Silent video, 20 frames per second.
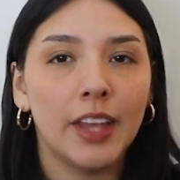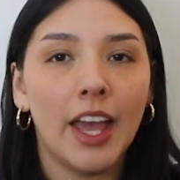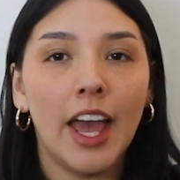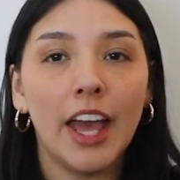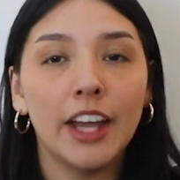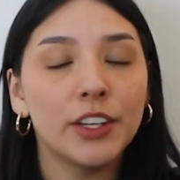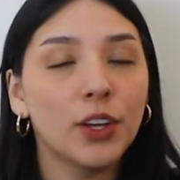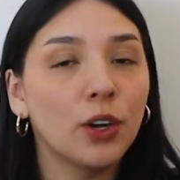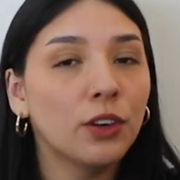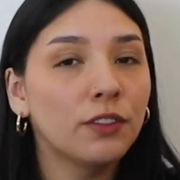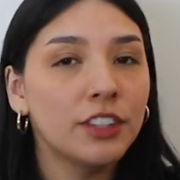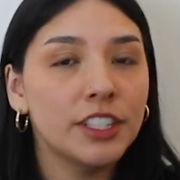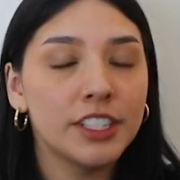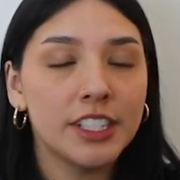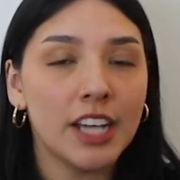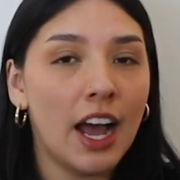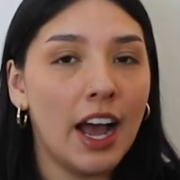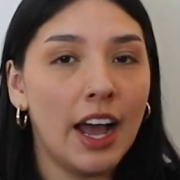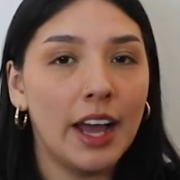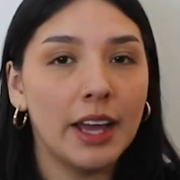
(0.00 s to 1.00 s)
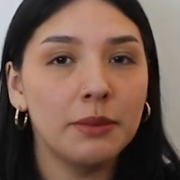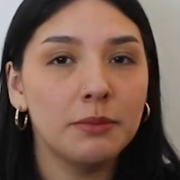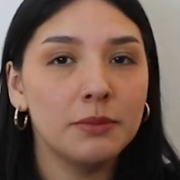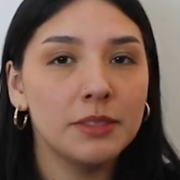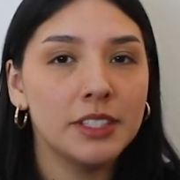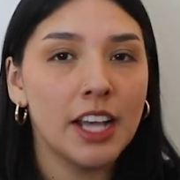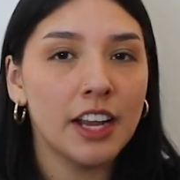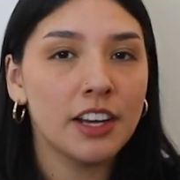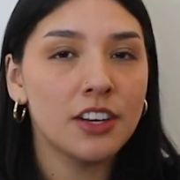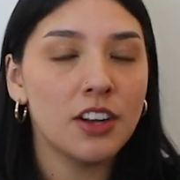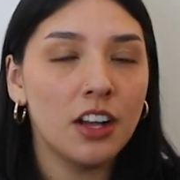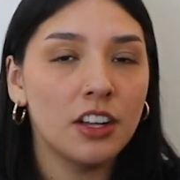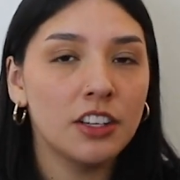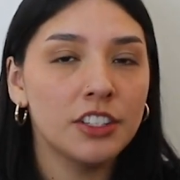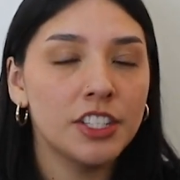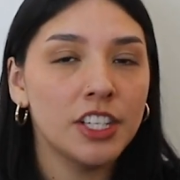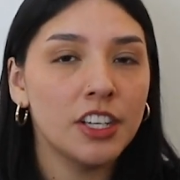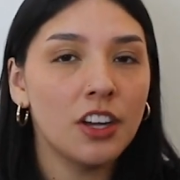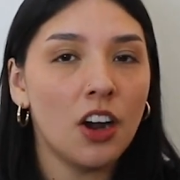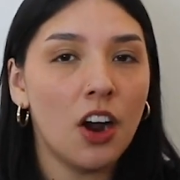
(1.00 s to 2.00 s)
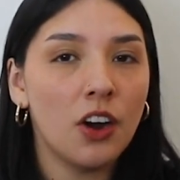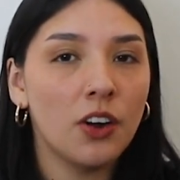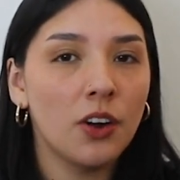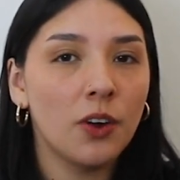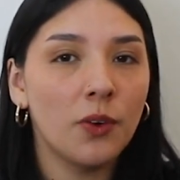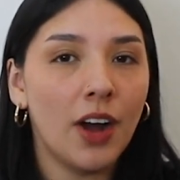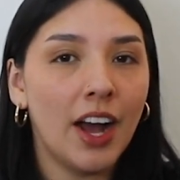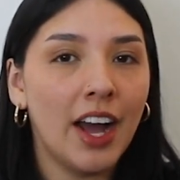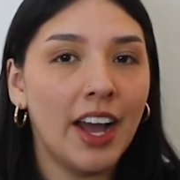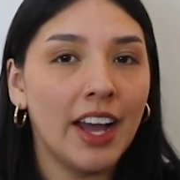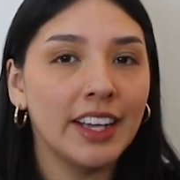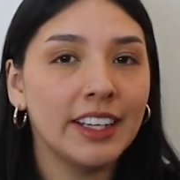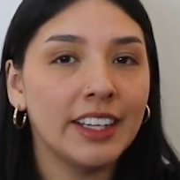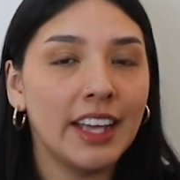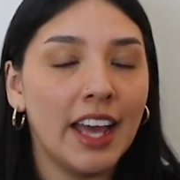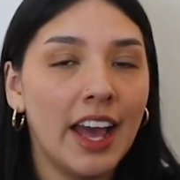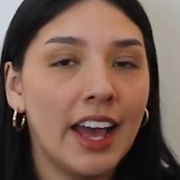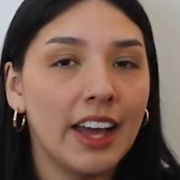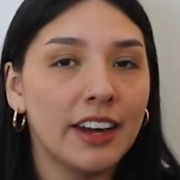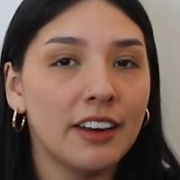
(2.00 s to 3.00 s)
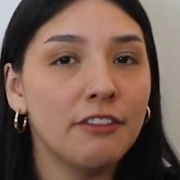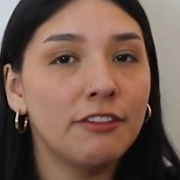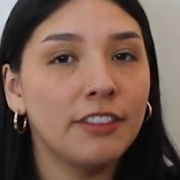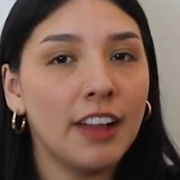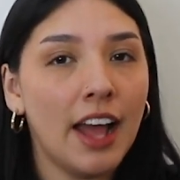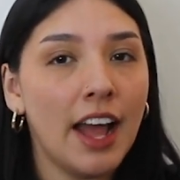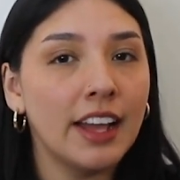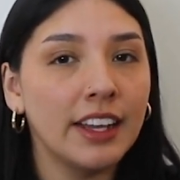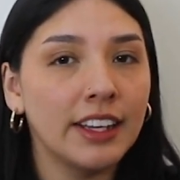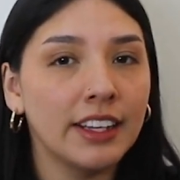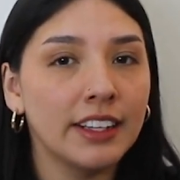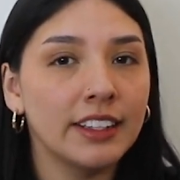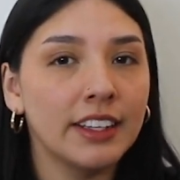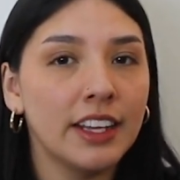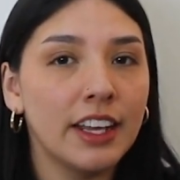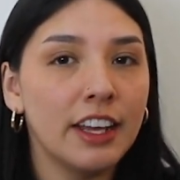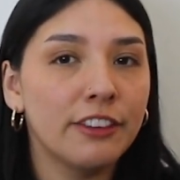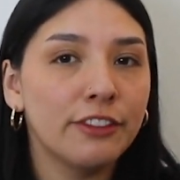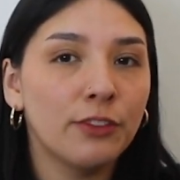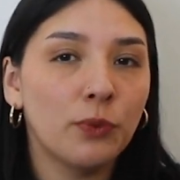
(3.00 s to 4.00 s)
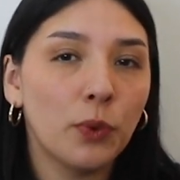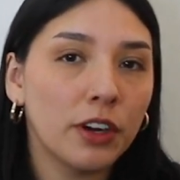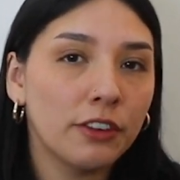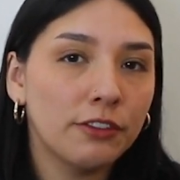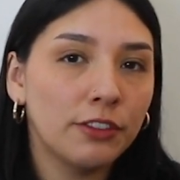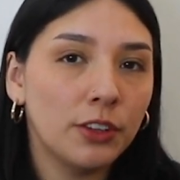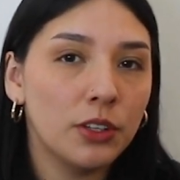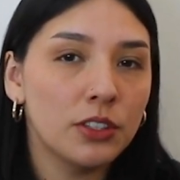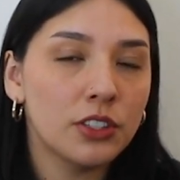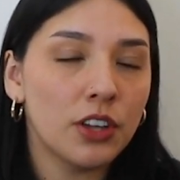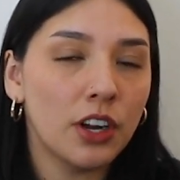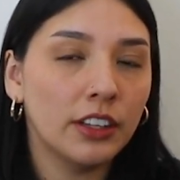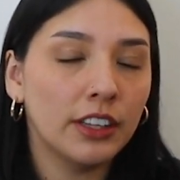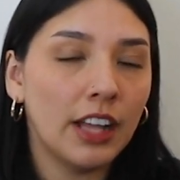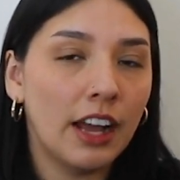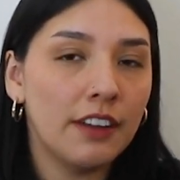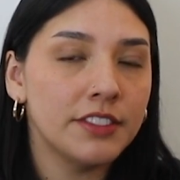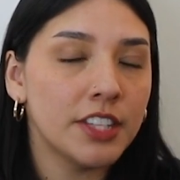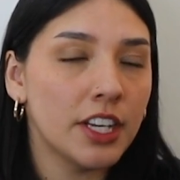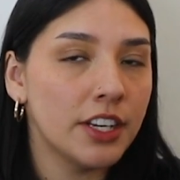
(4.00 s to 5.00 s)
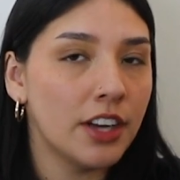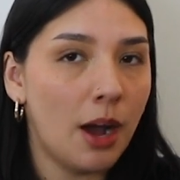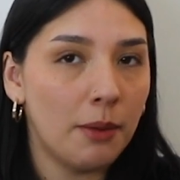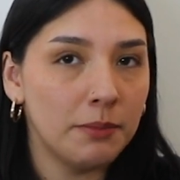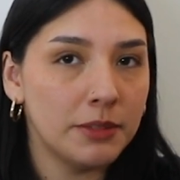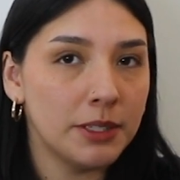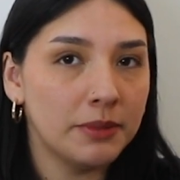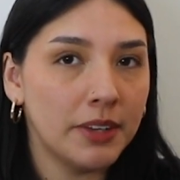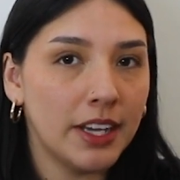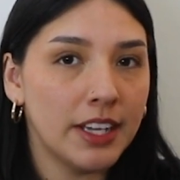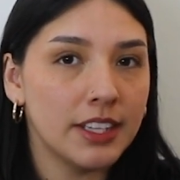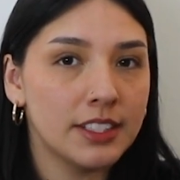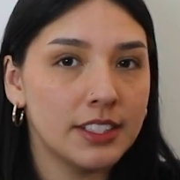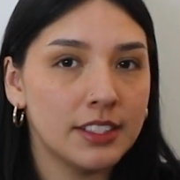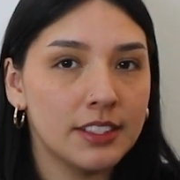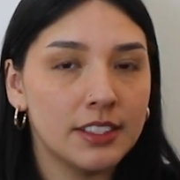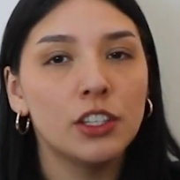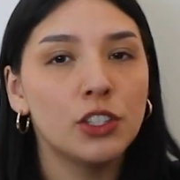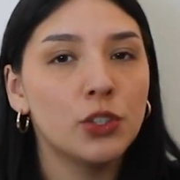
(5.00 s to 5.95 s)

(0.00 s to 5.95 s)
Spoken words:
And over time, technology ROI can flatten if workflows are left unoptimized.